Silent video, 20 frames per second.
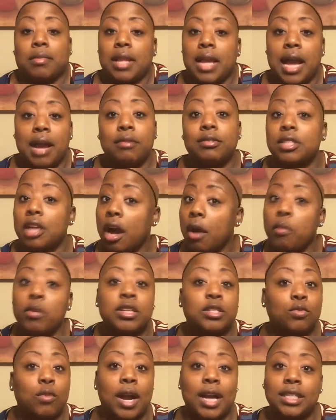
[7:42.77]
I was
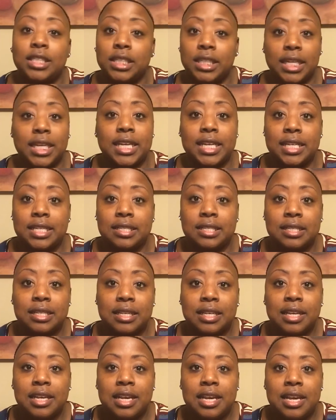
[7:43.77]
always watching kids.
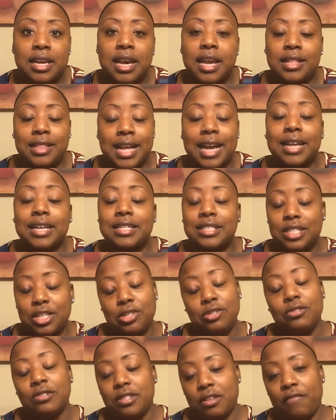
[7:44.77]
That
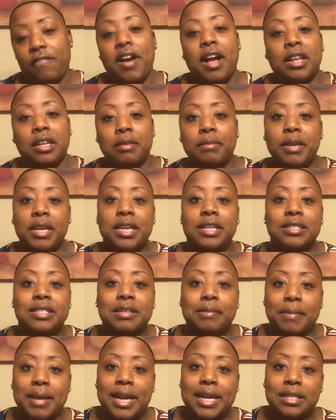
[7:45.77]
continues to follow me into
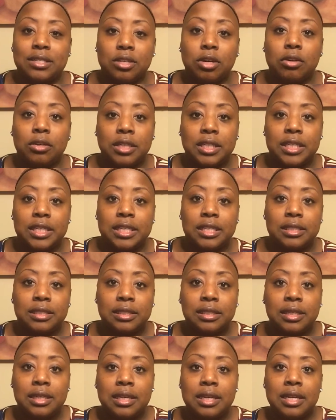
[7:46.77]
my adulthood,
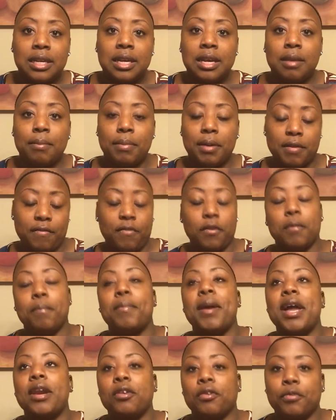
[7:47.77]
but for
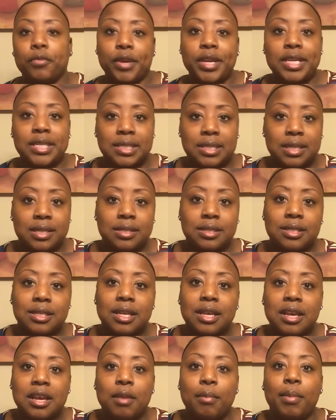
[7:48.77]
better reasons.
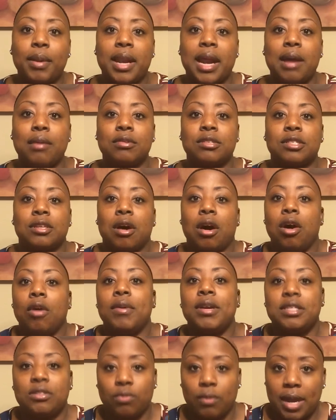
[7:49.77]
But I was
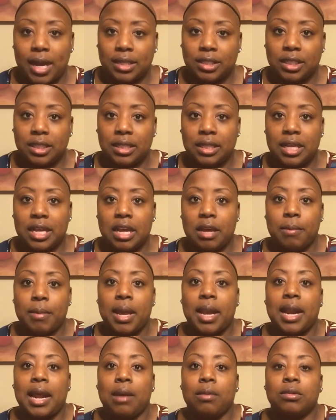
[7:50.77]
always watching them,
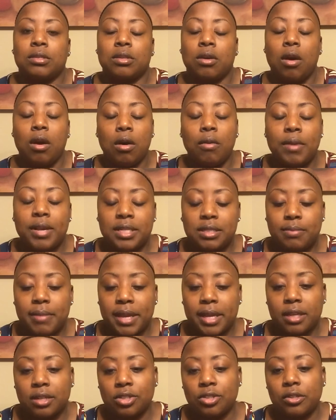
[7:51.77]
and I was always
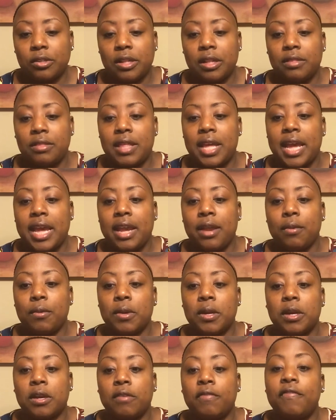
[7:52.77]
making sure that they
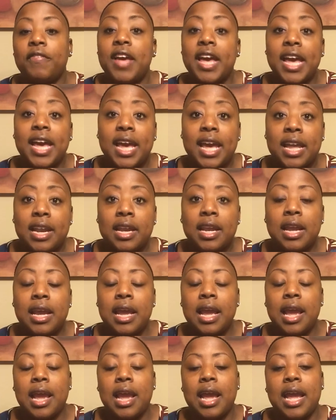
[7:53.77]
were fed,
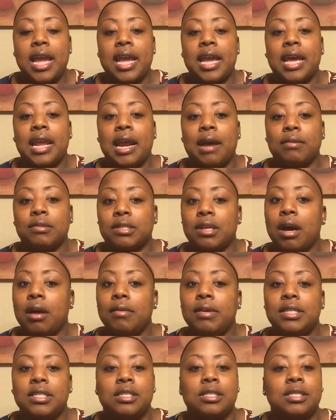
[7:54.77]
and I was
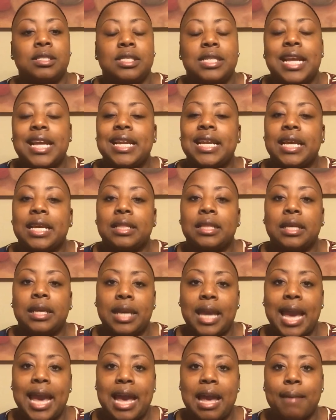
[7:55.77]
always just standing in the
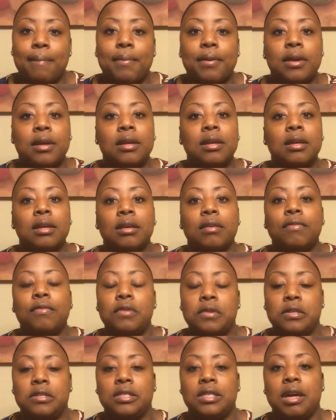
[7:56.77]
gap
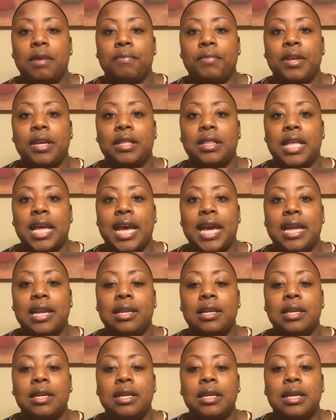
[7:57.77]
for something
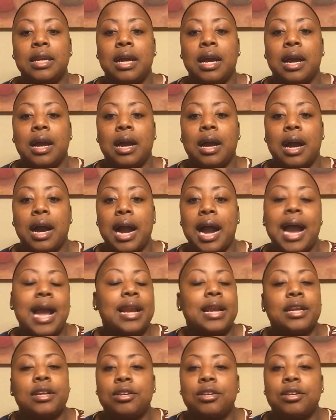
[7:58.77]
that I